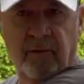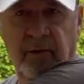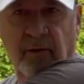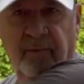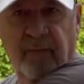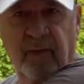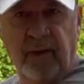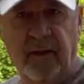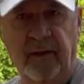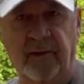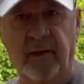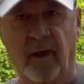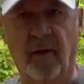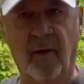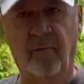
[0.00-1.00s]
you'll feel it
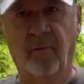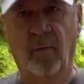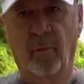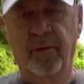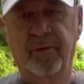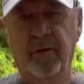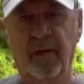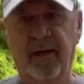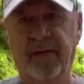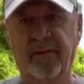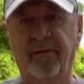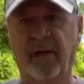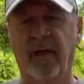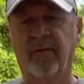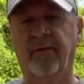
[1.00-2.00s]
turn over with your
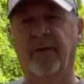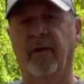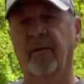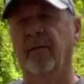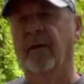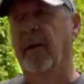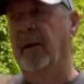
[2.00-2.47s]
left also,